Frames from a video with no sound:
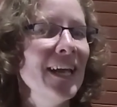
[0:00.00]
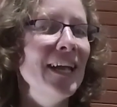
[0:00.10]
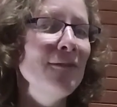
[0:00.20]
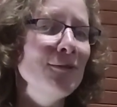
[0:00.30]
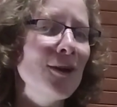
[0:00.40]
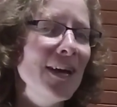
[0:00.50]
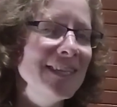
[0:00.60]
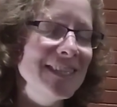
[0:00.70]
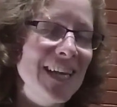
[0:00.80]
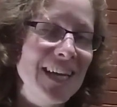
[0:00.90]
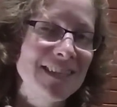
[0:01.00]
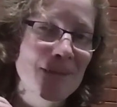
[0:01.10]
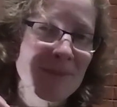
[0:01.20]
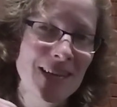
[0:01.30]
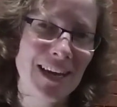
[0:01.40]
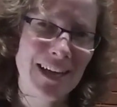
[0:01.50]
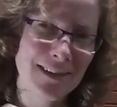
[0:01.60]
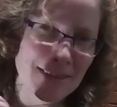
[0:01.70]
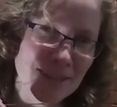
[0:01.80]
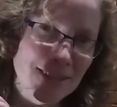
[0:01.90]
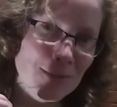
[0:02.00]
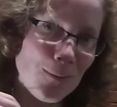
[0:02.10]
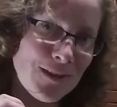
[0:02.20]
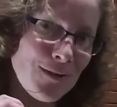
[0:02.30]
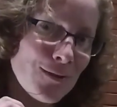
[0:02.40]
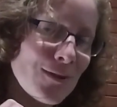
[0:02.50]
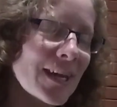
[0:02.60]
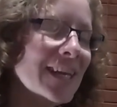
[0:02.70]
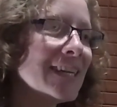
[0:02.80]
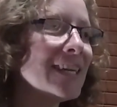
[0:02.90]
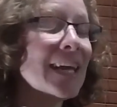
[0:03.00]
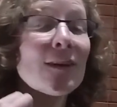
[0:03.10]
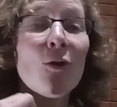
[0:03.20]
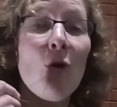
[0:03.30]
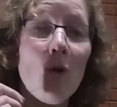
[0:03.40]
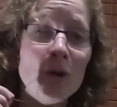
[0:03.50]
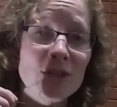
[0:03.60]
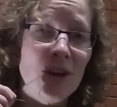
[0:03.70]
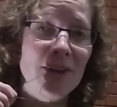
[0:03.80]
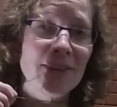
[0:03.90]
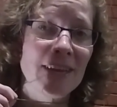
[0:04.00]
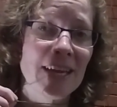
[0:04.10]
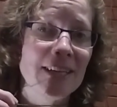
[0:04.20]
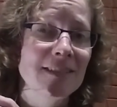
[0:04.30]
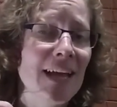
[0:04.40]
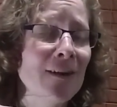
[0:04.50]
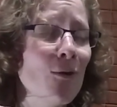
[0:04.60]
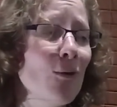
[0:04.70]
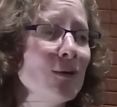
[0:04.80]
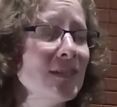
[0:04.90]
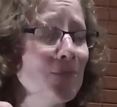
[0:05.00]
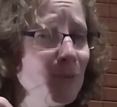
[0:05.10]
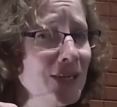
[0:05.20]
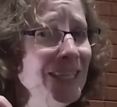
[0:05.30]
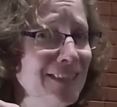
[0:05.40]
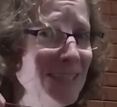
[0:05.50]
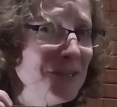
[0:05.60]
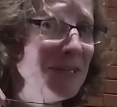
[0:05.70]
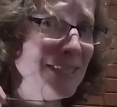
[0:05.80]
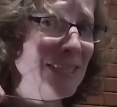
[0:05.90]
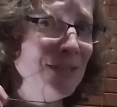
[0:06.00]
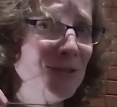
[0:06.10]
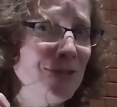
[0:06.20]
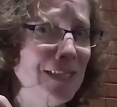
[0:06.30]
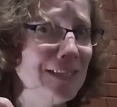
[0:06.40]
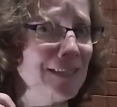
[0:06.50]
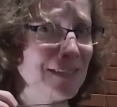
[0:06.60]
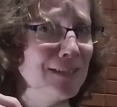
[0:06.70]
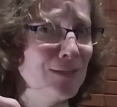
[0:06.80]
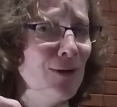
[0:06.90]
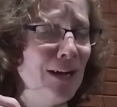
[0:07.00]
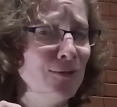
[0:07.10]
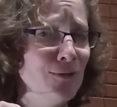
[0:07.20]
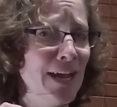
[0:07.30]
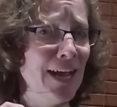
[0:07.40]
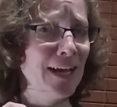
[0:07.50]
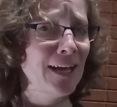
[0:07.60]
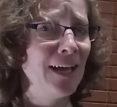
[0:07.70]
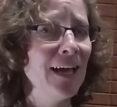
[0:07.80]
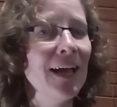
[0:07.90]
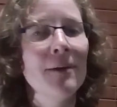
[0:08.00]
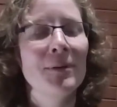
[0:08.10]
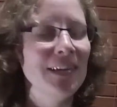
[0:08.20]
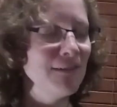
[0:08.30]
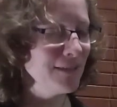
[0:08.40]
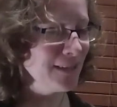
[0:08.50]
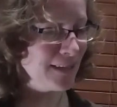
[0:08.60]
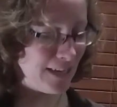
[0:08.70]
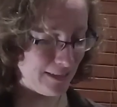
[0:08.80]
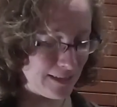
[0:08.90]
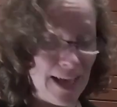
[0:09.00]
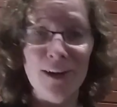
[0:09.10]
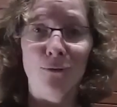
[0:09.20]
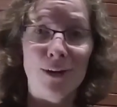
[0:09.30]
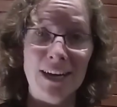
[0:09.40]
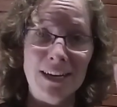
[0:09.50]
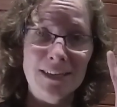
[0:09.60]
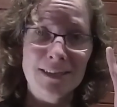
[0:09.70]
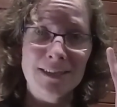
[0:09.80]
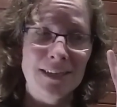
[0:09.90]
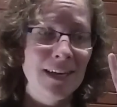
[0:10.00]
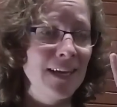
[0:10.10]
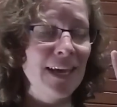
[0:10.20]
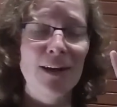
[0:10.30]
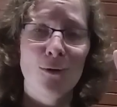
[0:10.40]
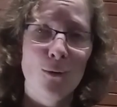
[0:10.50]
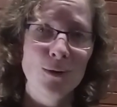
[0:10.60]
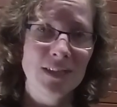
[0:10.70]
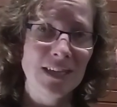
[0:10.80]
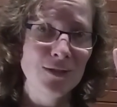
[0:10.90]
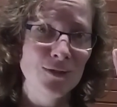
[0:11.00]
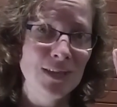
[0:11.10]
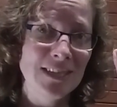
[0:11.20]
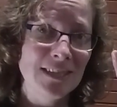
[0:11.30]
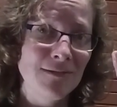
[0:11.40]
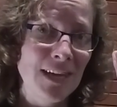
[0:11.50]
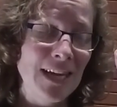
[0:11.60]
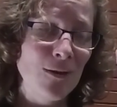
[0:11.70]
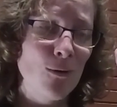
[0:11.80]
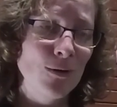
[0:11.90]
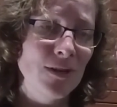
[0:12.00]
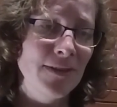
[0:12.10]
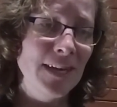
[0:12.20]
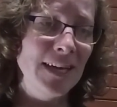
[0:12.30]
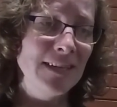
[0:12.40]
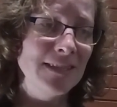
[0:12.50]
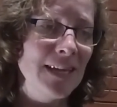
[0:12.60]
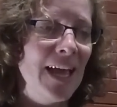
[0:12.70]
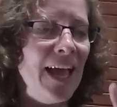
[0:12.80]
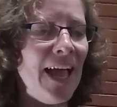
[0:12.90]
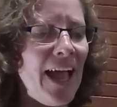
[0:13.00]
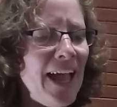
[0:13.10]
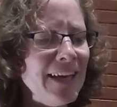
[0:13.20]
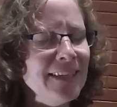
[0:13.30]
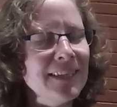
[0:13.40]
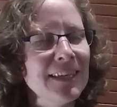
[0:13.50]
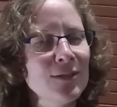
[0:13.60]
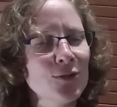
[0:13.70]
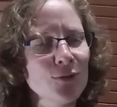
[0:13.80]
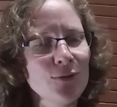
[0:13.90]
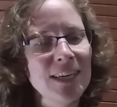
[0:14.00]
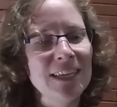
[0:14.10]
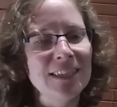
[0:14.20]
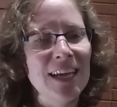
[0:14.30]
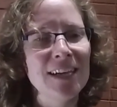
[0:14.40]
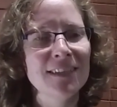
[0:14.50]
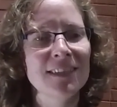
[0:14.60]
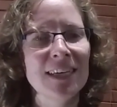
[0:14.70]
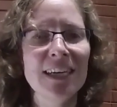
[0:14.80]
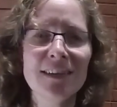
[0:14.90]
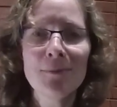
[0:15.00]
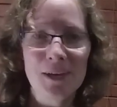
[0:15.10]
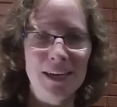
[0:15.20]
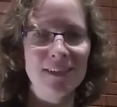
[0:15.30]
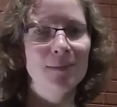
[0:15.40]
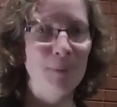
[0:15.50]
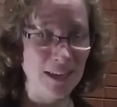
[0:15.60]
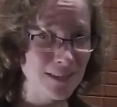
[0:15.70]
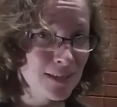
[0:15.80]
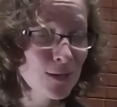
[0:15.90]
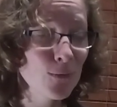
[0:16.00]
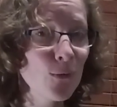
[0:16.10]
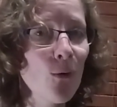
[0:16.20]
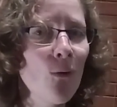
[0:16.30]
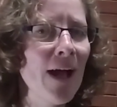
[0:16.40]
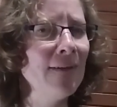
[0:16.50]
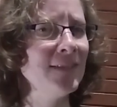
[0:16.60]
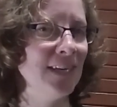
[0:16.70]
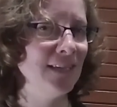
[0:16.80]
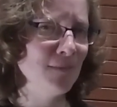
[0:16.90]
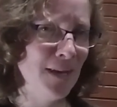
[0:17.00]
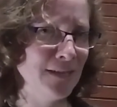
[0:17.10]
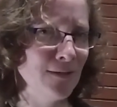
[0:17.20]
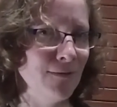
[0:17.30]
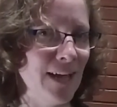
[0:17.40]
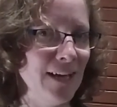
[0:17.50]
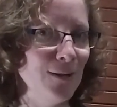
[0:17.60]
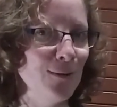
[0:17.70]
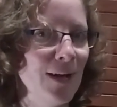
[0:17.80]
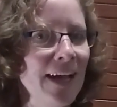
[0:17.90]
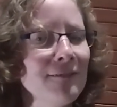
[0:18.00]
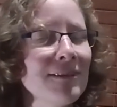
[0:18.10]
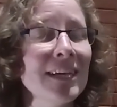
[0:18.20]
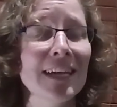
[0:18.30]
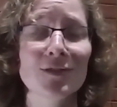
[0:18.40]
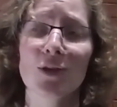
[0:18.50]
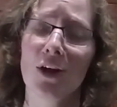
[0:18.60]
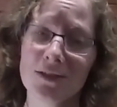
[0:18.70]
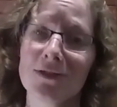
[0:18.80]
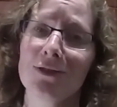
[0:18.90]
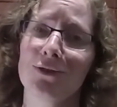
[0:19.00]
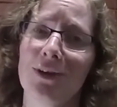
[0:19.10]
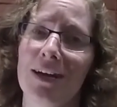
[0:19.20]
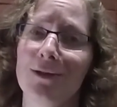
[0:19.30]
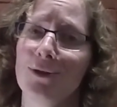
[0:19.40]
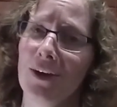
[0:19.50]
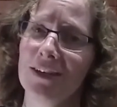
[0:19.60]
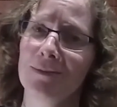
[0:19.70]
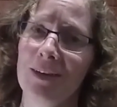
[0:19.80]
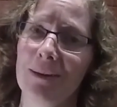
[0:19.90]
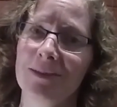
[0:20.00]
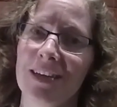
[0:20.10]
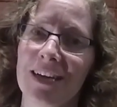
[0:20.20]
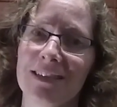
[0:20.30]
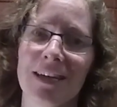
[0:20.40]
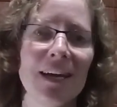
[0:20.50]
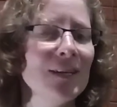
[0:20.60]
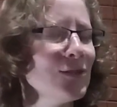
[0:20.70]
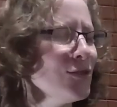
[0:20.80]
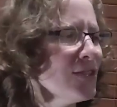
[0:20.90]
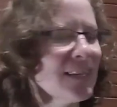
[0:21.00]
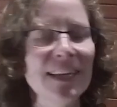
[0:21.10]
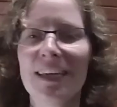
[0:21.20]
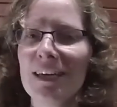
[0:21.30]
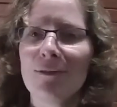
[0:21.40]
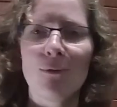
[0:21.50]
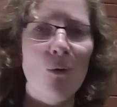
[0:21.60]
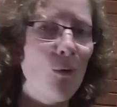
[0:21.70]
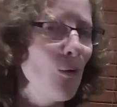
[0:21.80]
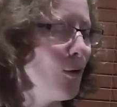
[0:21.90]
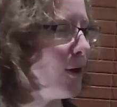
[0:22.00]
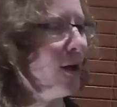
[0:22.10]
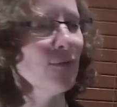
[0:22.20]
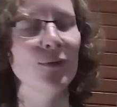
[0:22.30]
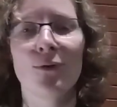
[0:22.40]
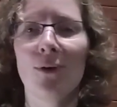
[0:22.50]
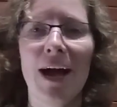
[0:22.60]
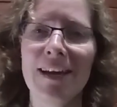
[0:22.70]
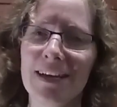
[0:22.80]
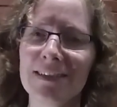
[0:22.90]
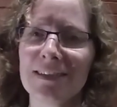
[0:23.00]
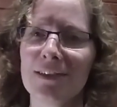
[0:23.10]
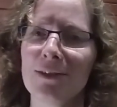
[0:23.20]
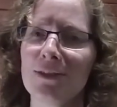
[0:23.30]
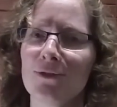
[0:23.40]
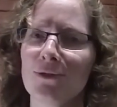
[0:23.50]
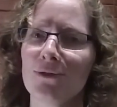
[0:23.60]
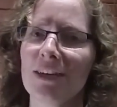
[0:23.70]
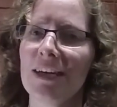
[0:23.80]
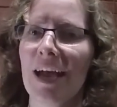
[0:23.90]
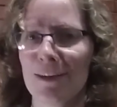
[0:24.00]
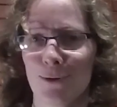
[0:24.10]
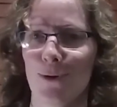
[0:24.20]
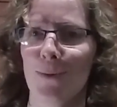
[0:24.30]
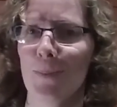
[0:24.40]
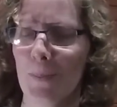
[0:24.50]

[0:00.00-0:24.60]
If you're going to take something like this with you, it can get caught on things and cause some pretty serious injuries since it's around your neck. But even things like rings can cause injuries if they get caught on things. And jewelry tends to either be expensive or have sentimental value, and if it gets lost on the trail, you're going to be upset. So just leave all of your unnecessary jewelry at home.